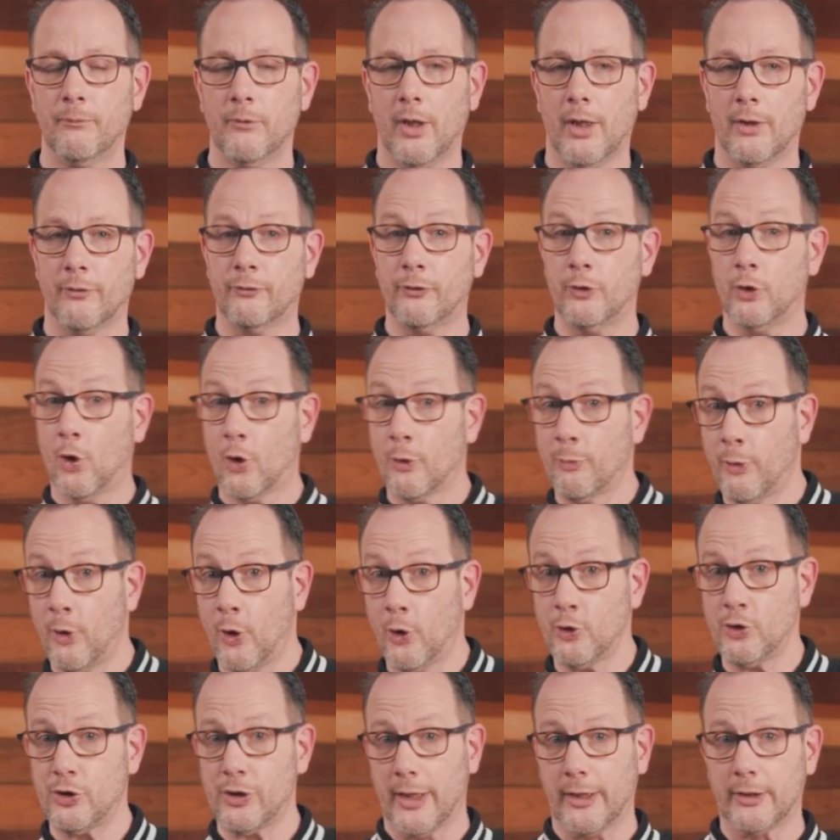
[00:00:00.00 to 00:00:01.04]
If your
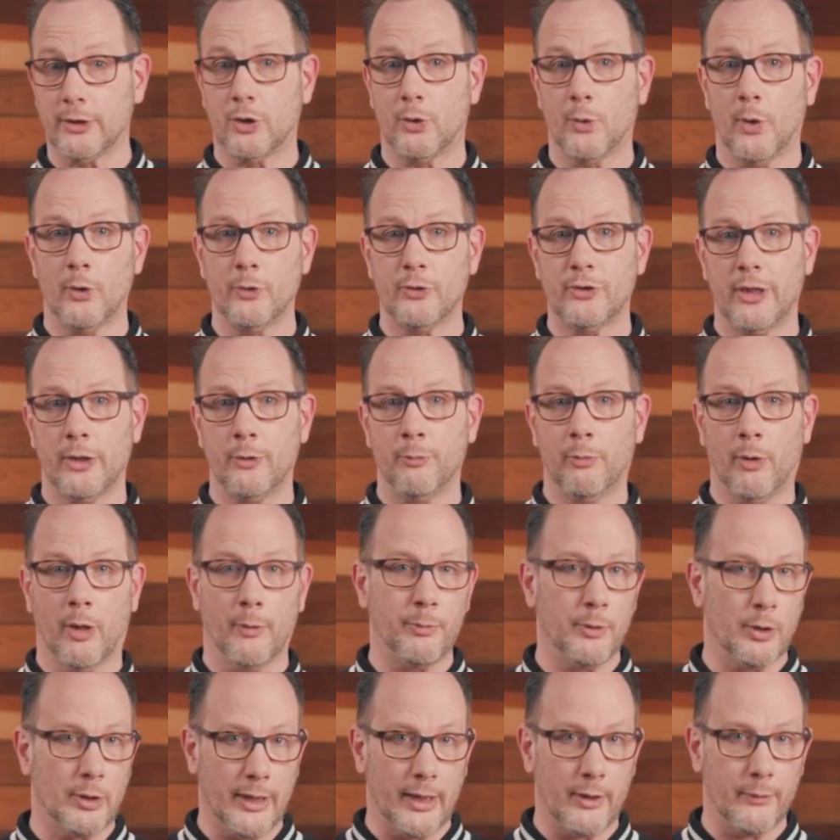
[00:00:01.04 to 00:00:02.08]
project grows in
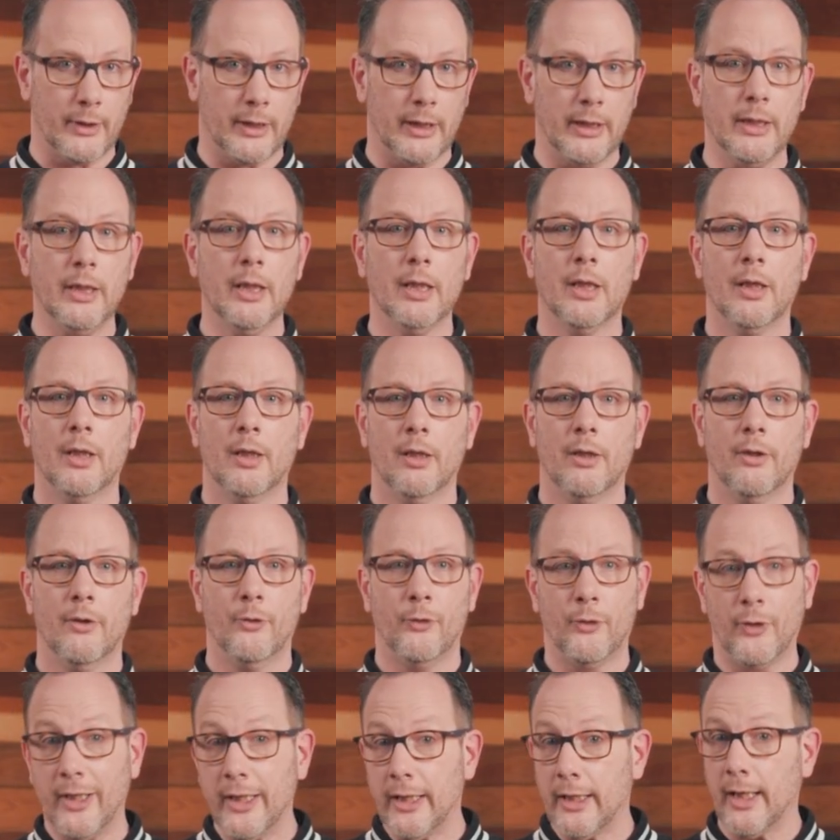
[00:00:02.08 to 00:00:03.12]
popularity,
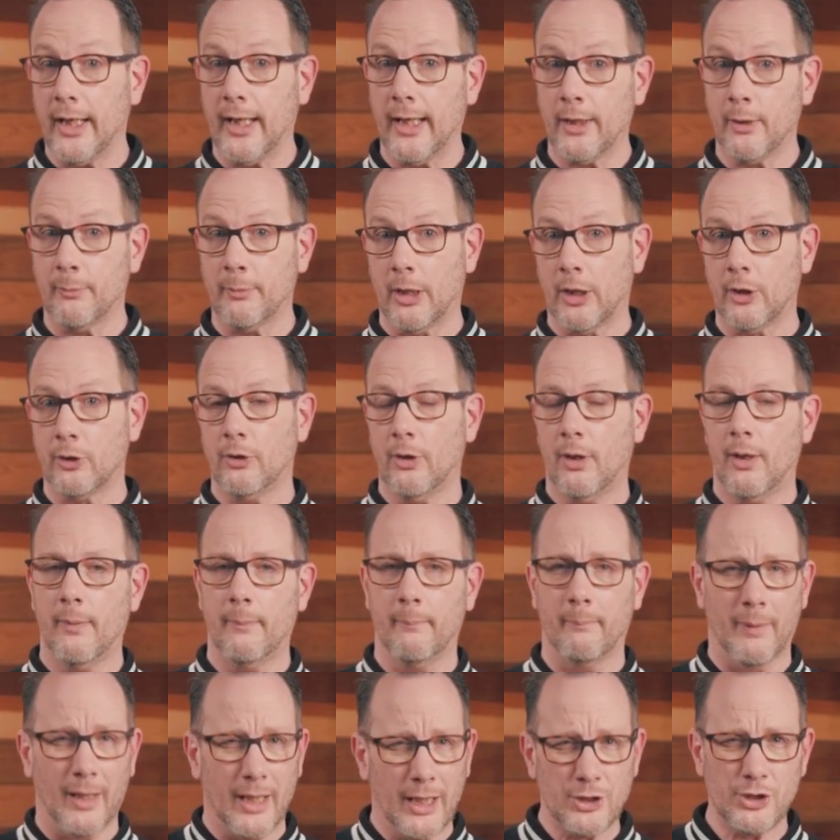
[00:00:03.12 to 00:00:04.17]
think ahead about
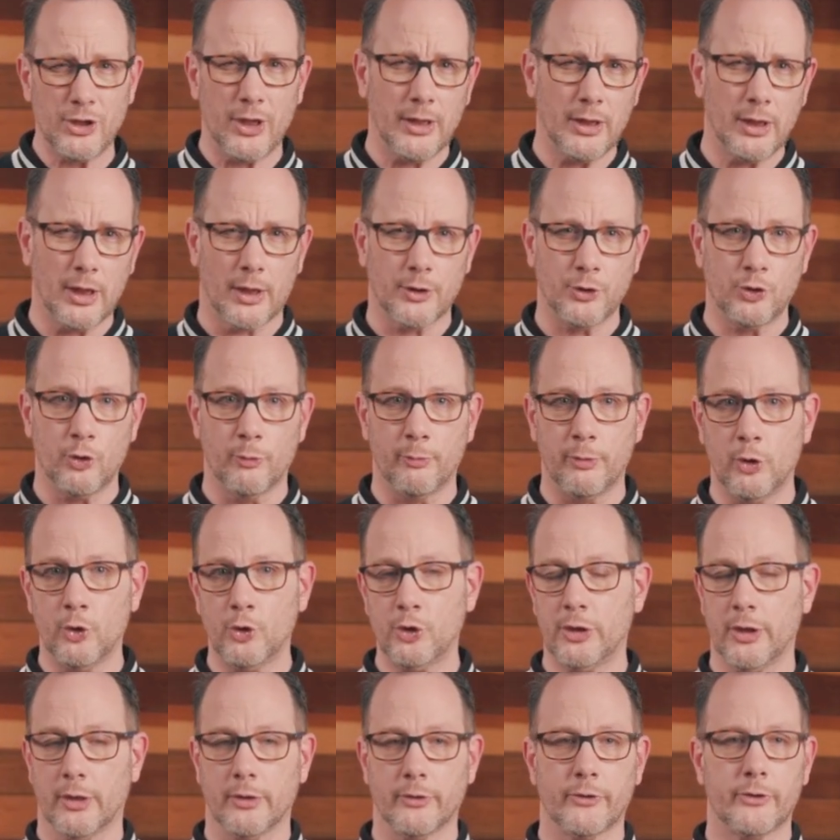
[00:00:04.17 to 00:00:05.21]
managing
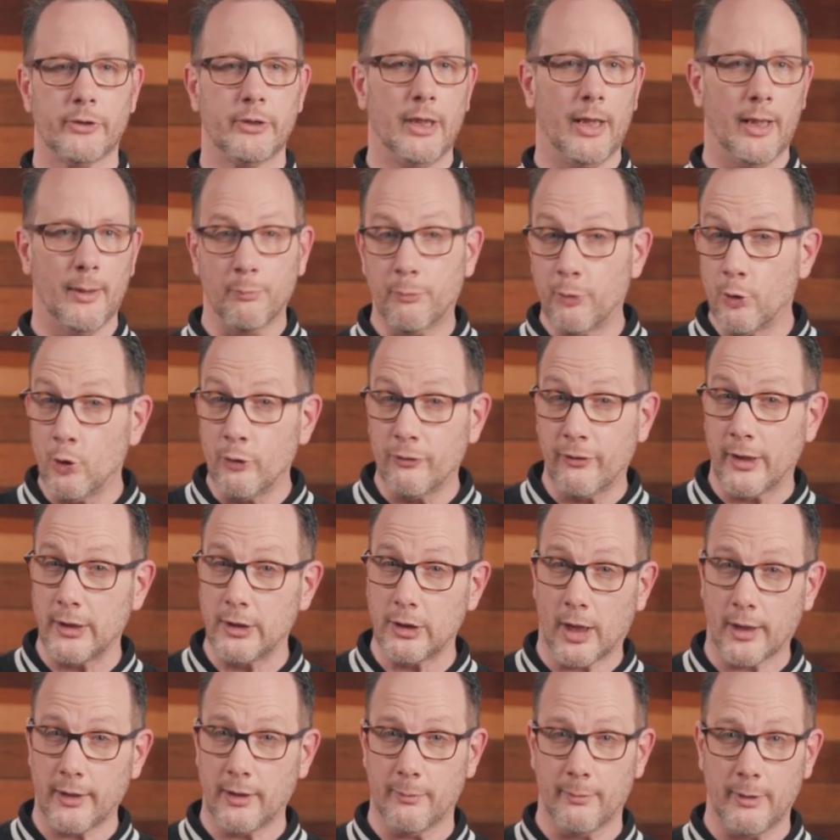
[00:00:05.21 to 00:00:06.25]
contributions, improving
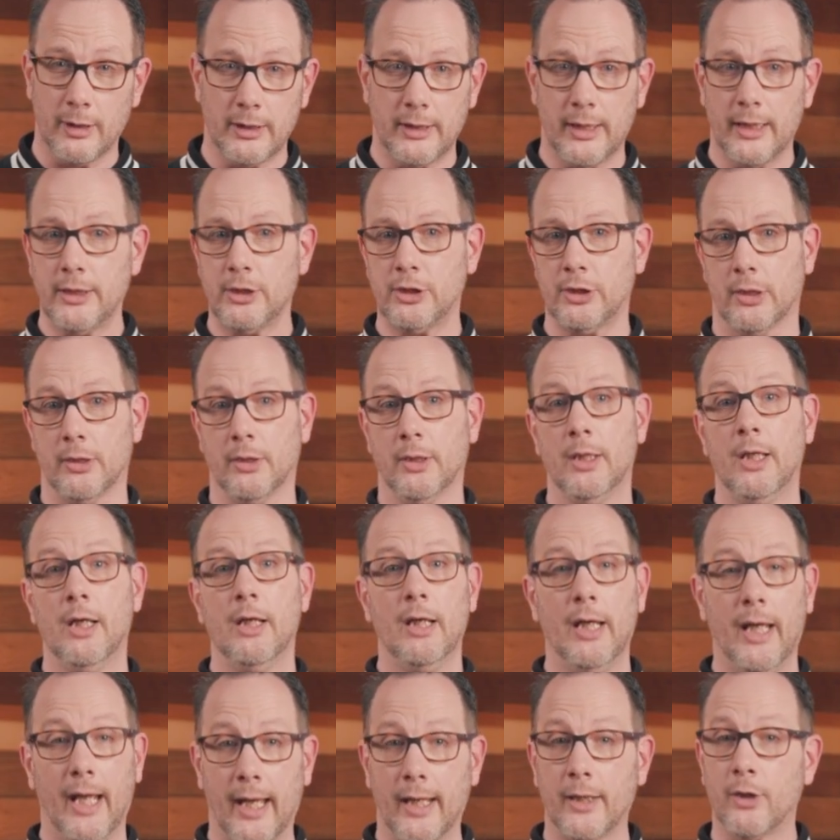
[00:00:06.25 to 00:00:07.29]
documentation,
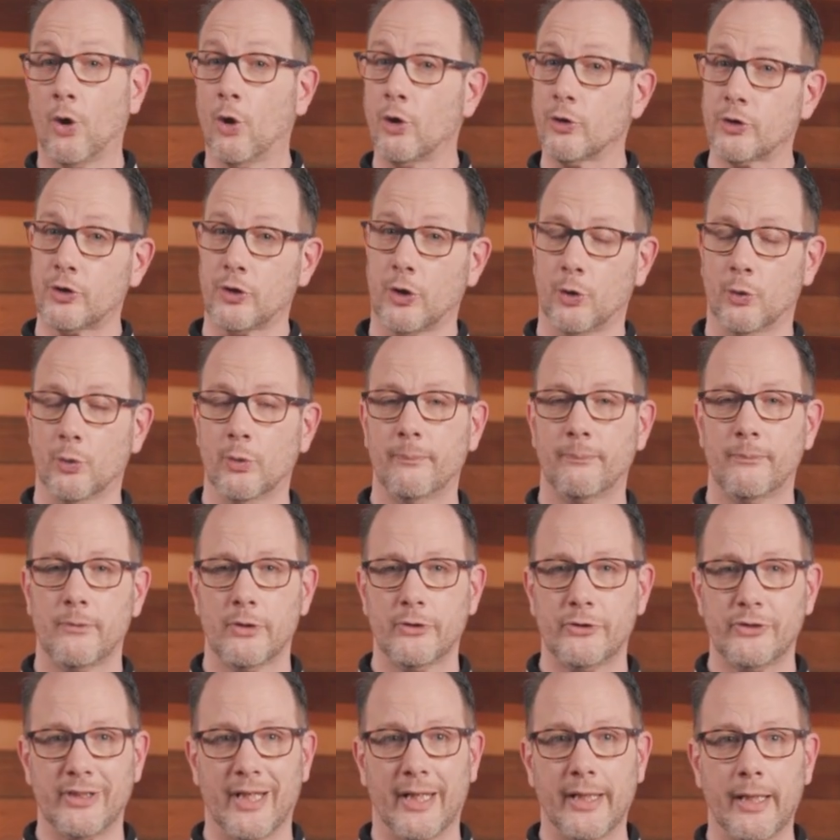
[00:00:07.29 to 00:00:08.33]
and also
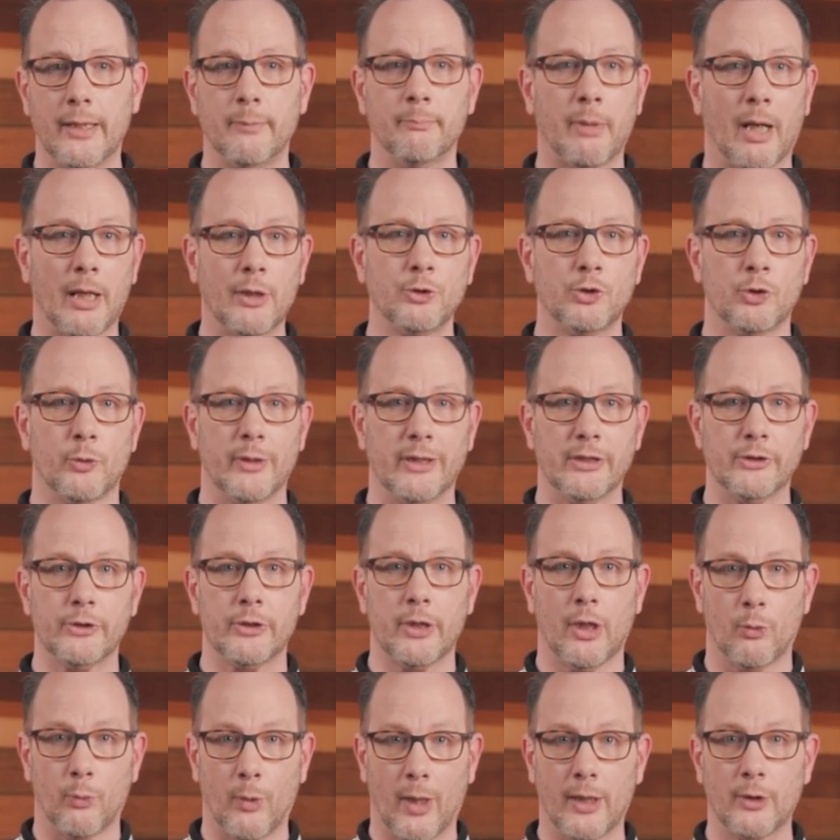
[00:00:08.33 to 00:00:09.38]
setting boundaries
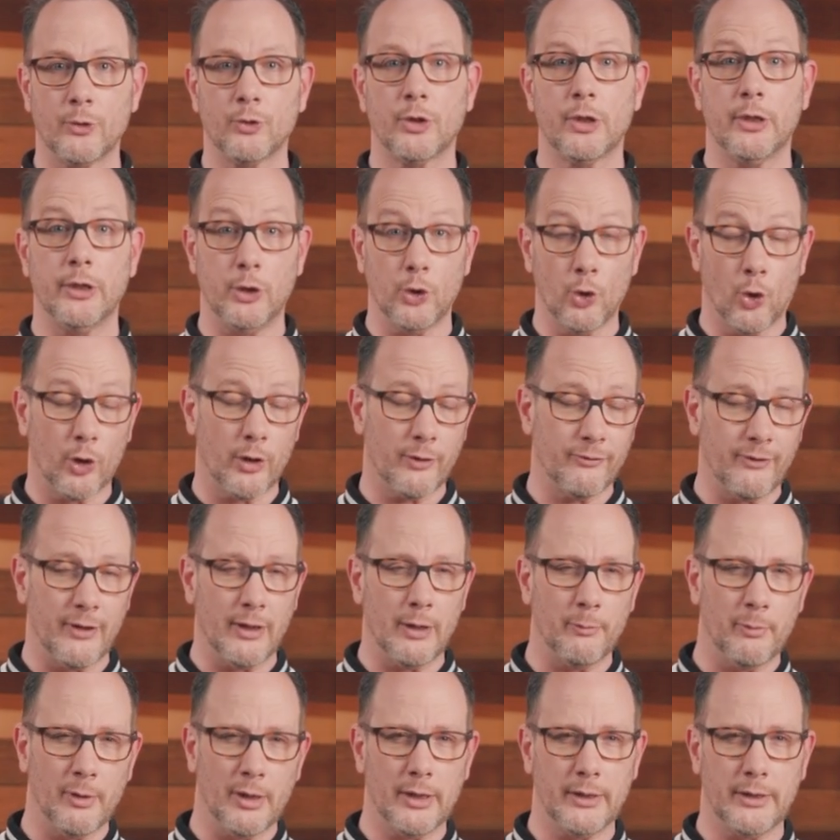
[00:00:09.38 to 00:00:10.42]
around your
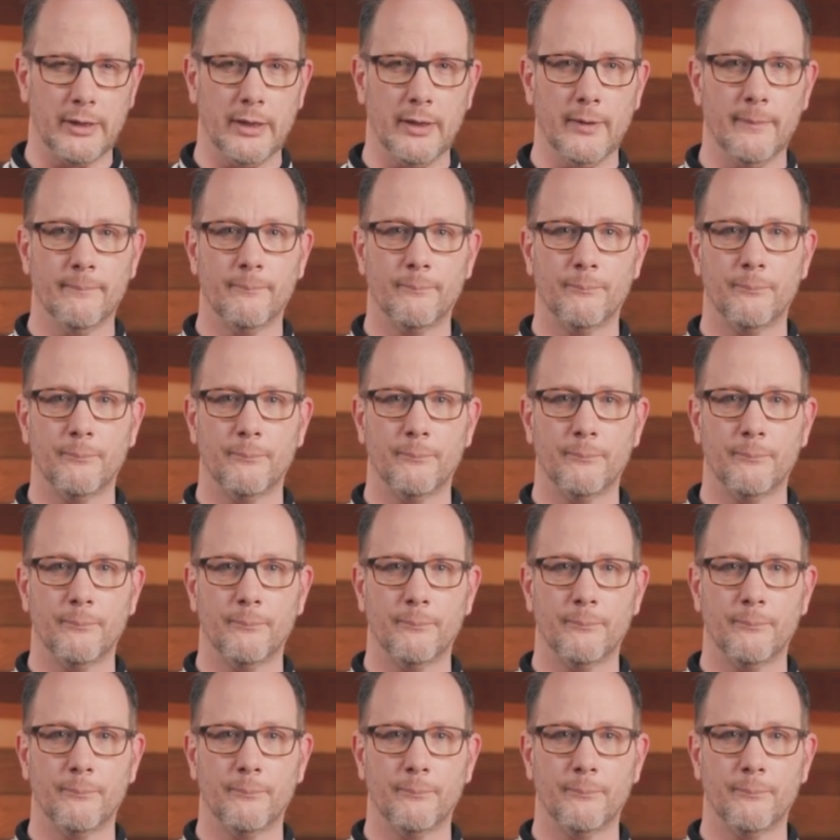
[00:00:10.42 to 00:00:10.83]
availability.